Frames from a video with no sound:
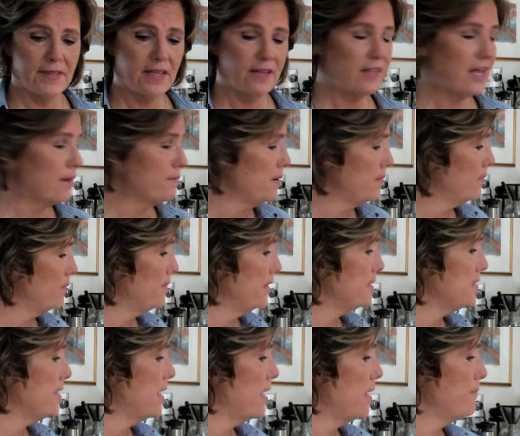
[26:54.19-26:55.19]
A lot of people
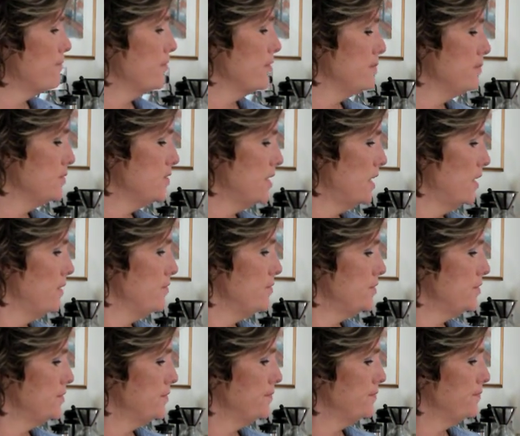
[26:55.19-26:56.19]
mess that up for
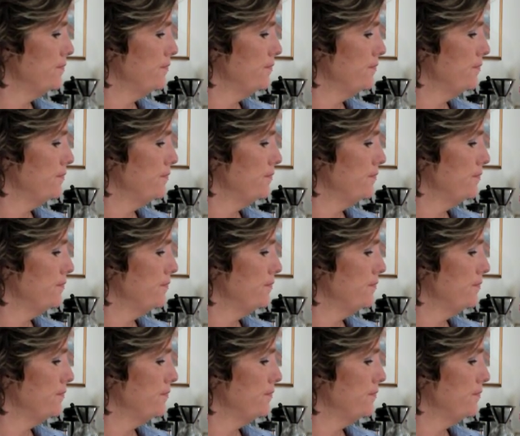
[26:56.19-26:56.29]
themselves.